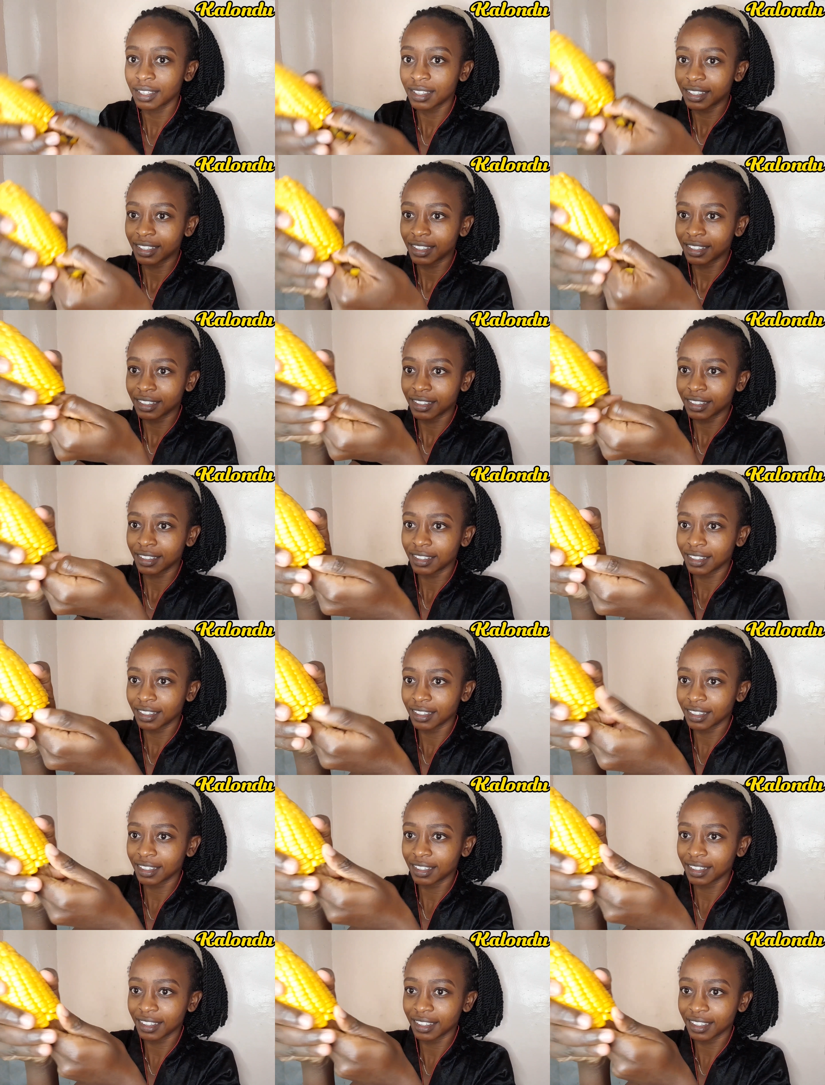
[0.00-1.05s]

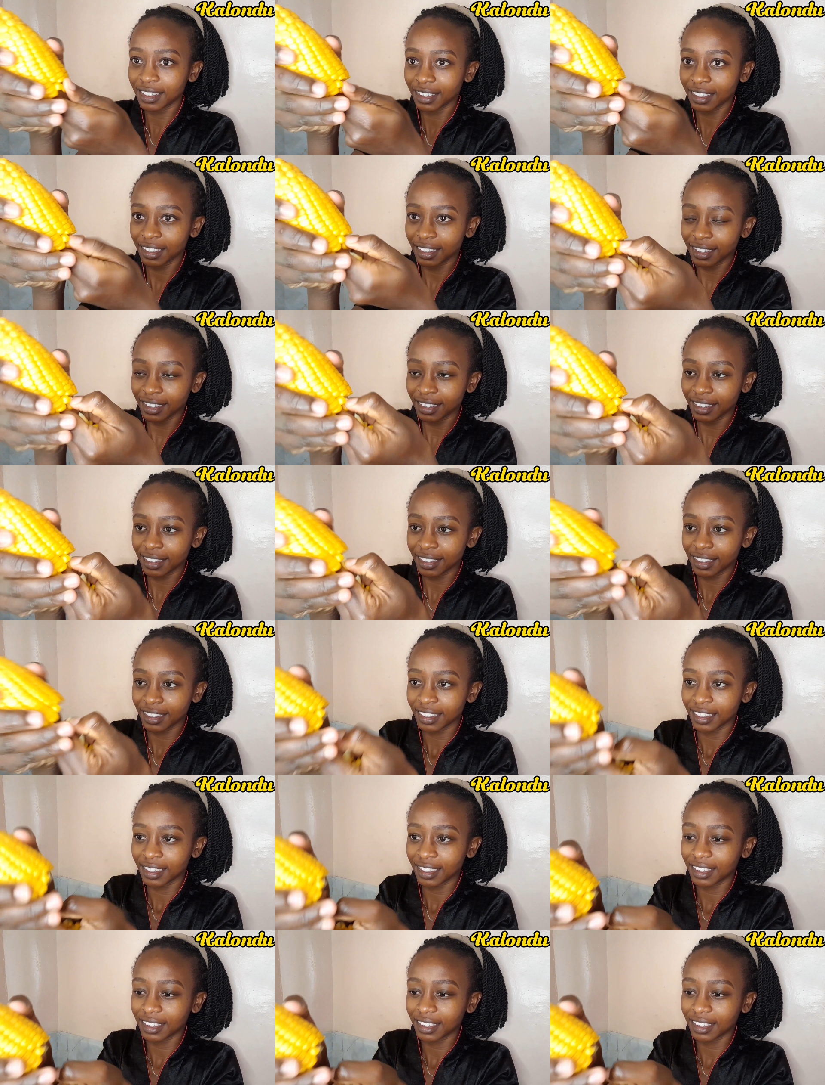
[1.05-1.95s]
Nothing is said.